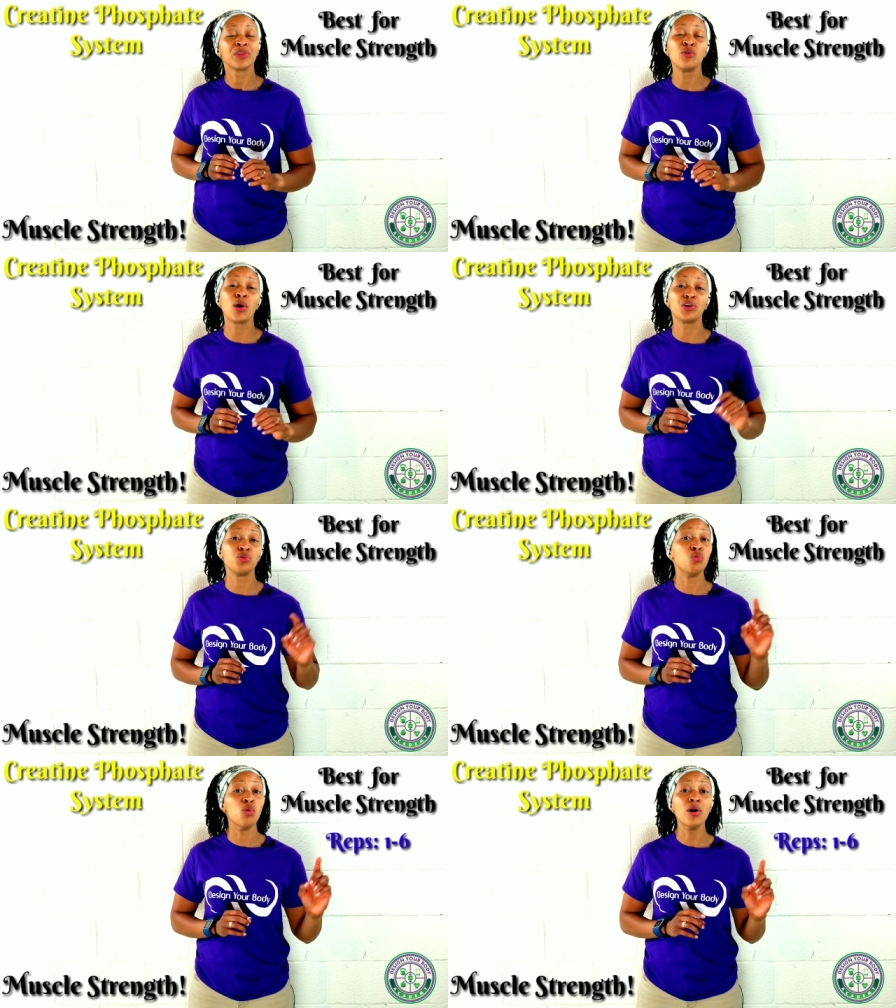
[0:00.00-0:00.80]
you want to do
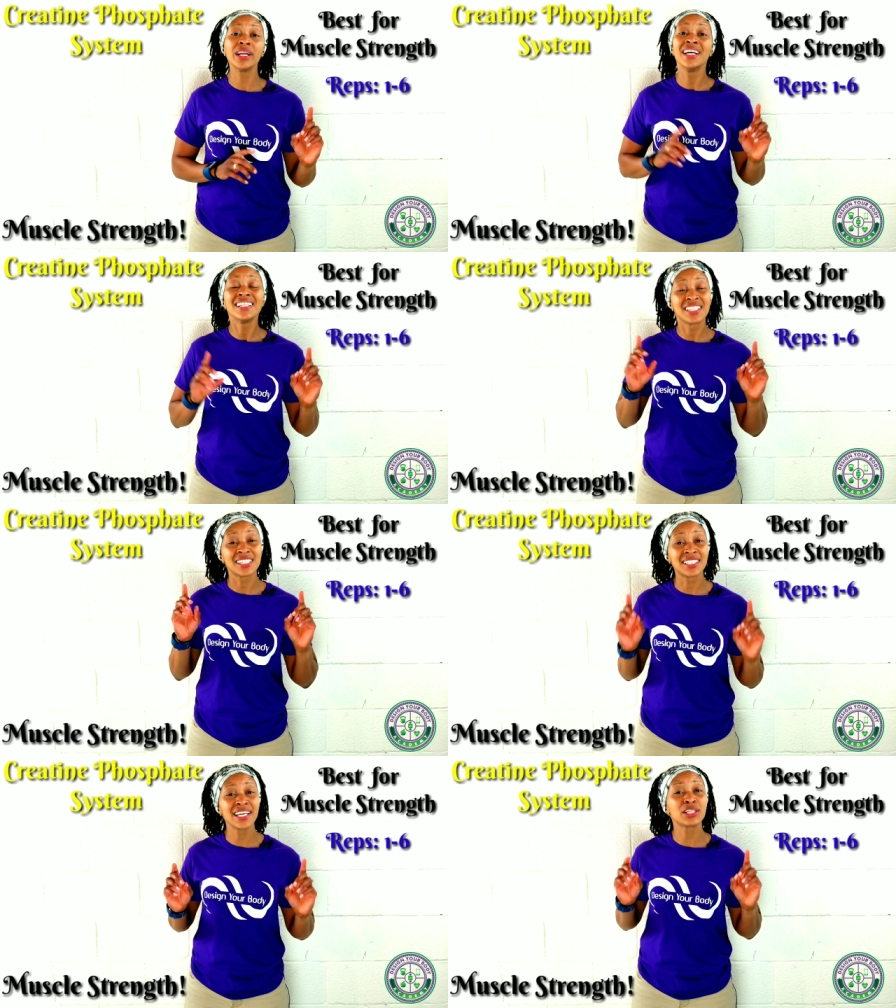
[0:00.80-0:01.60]
1 to
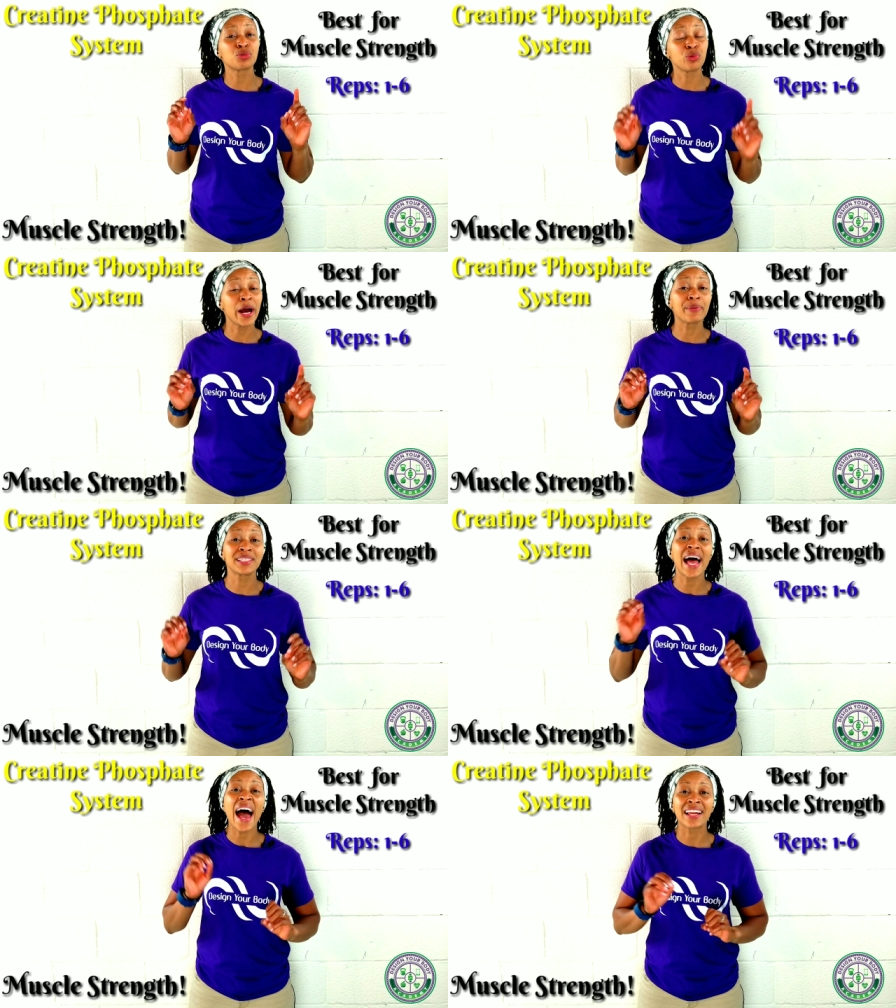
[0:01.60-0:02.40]
6 reps
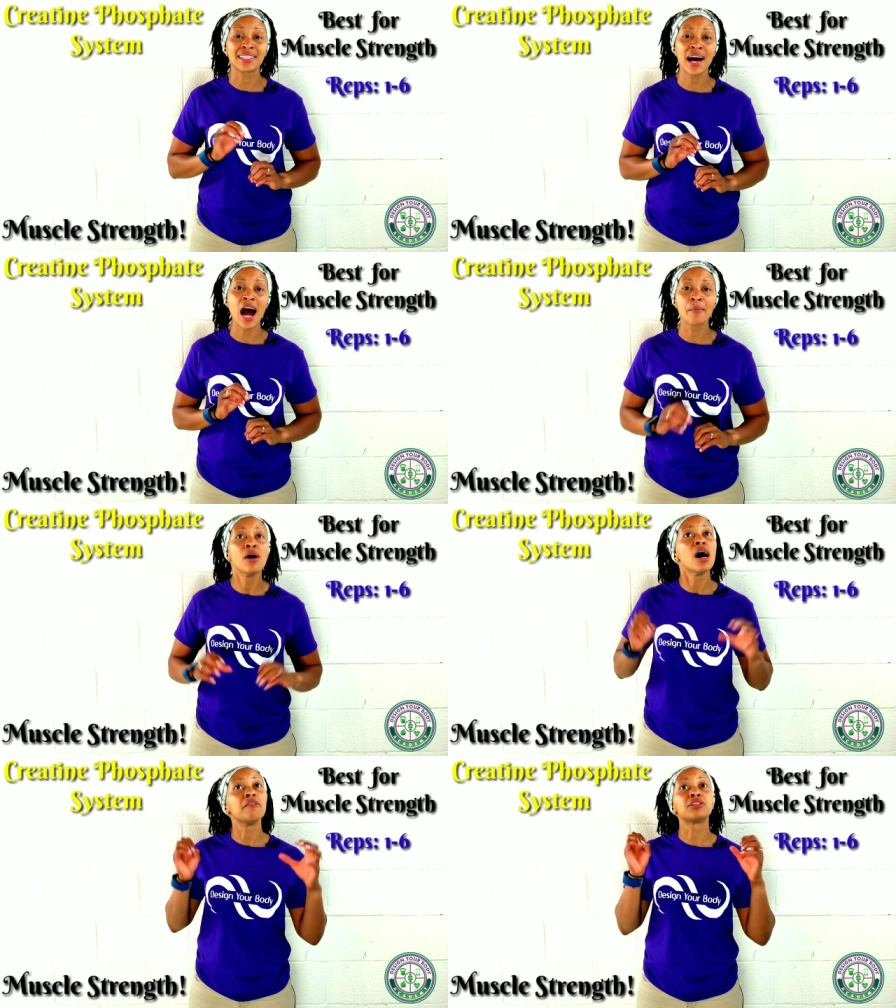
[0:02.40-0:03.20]
at a time
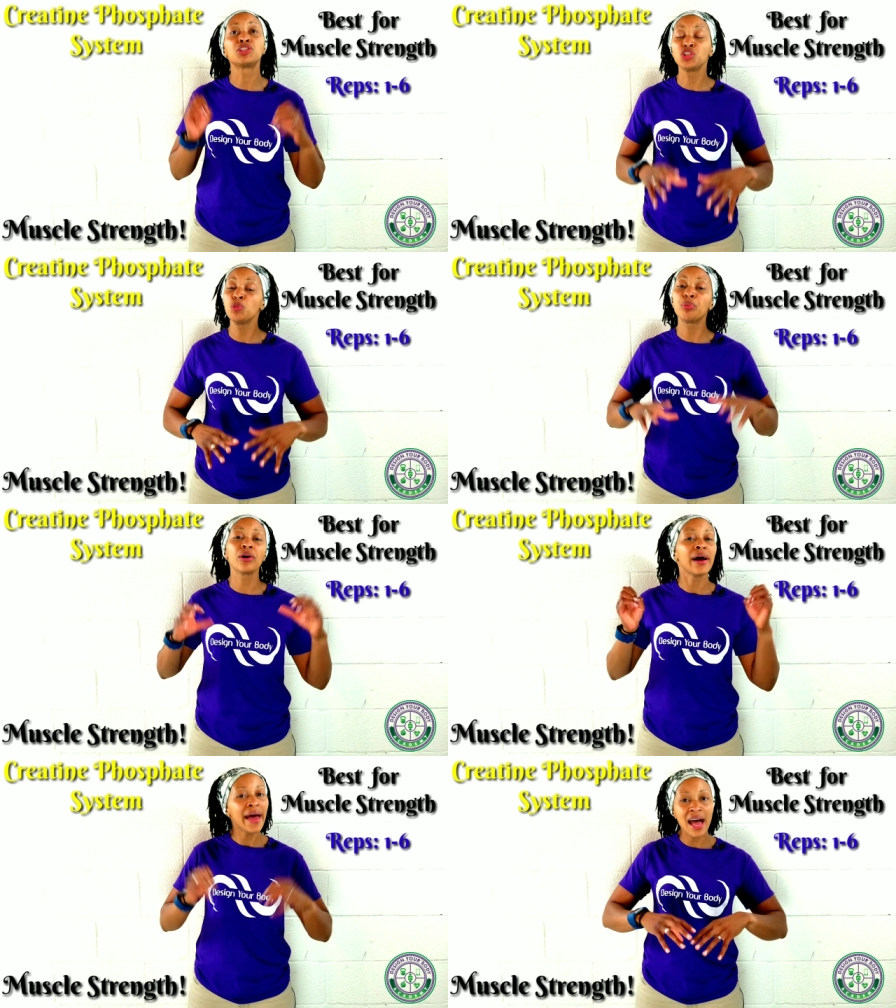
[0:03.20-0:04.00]
of super
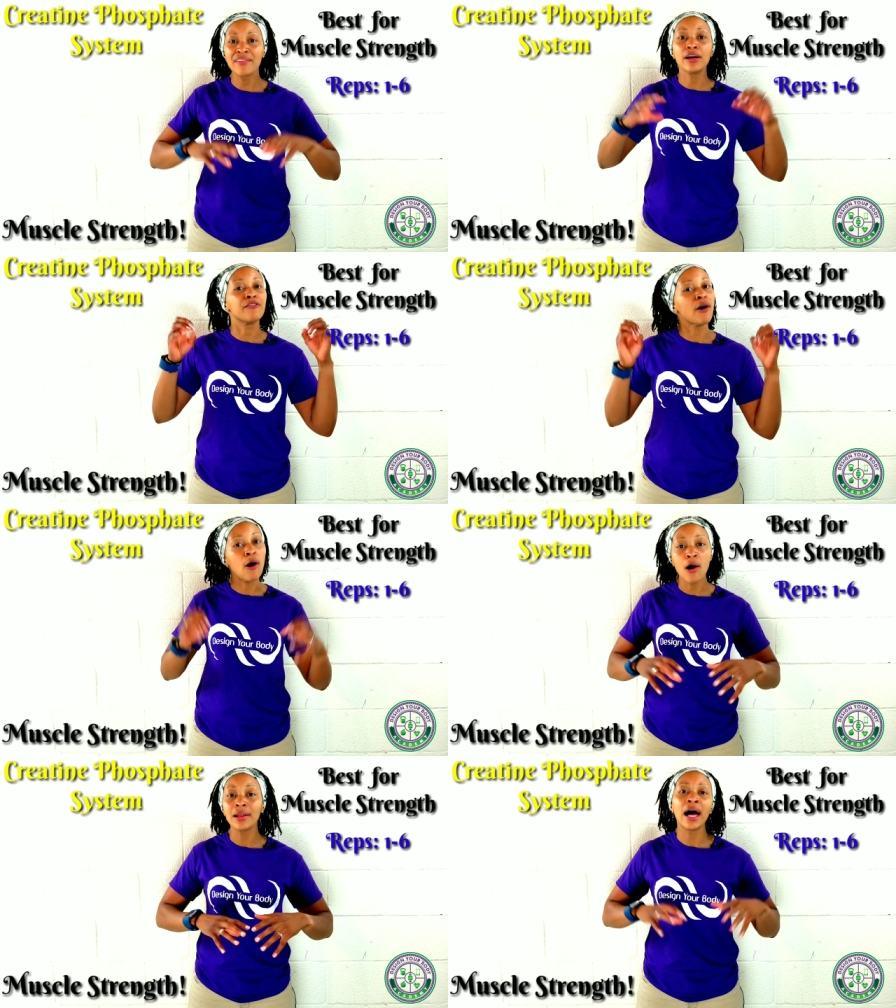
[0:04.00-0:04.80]
heavy, of
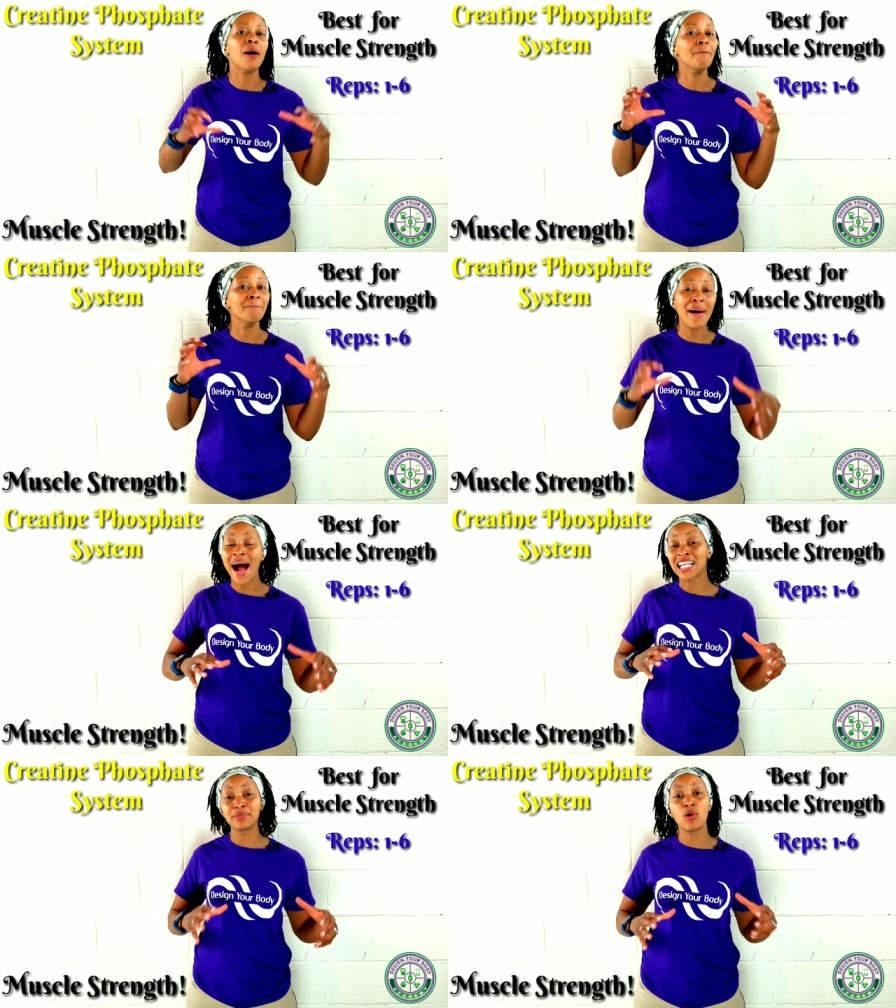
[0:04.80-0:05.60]
all out
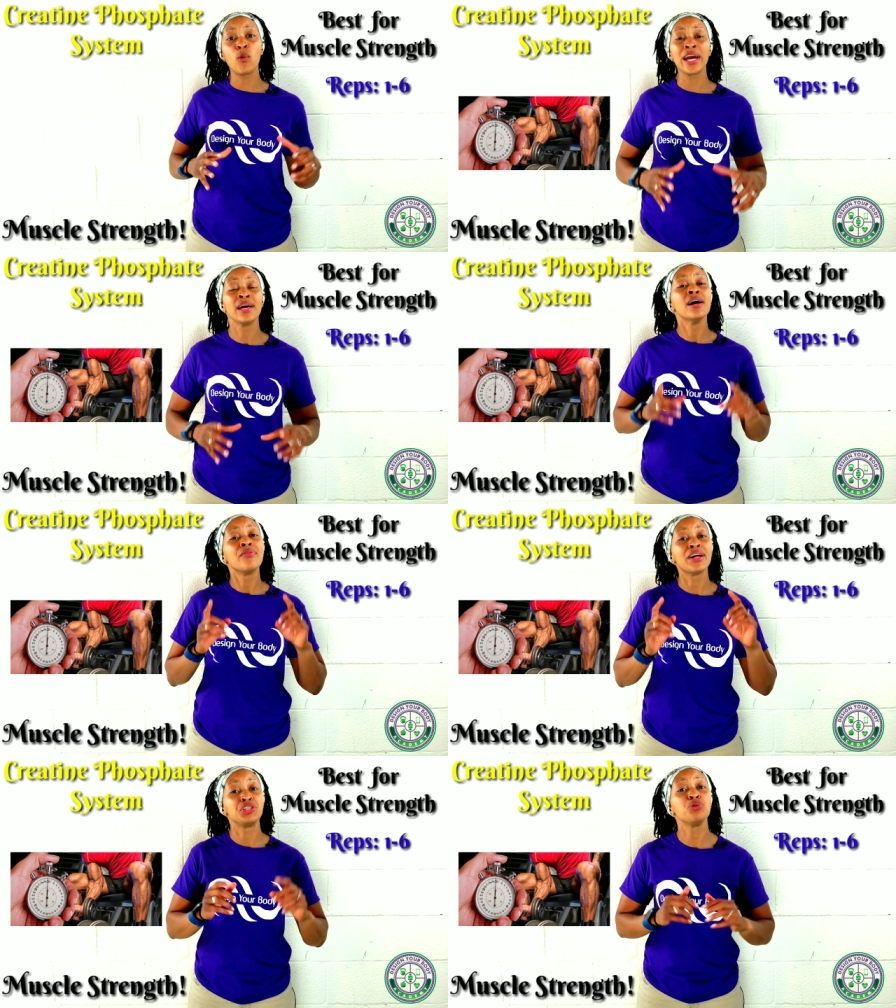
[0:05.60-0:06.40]
maximum weight
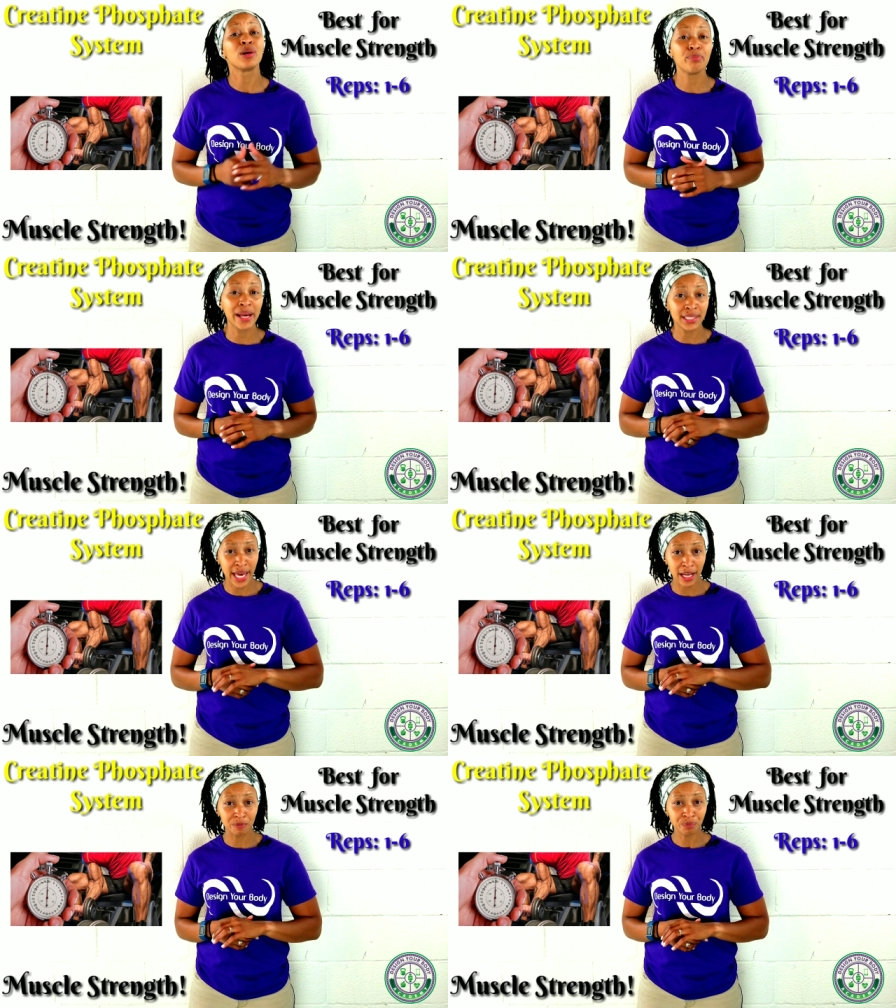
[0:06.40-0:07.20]
that you can
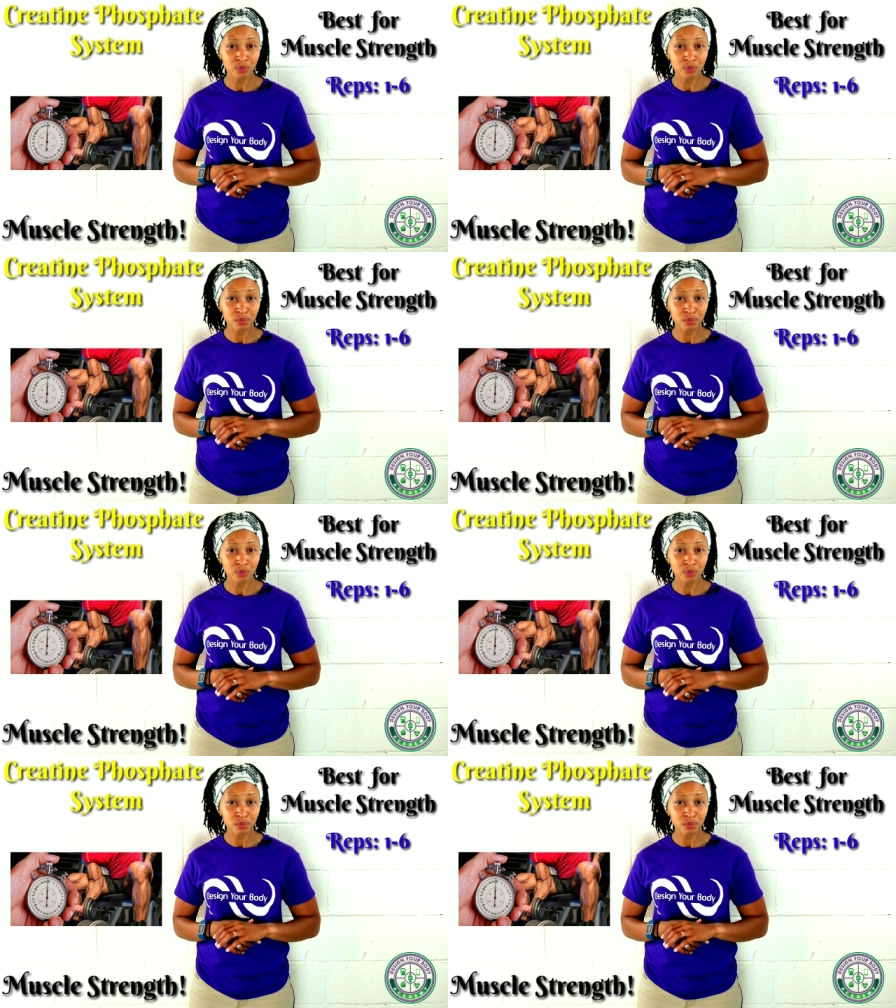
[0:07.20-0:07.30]
maintain.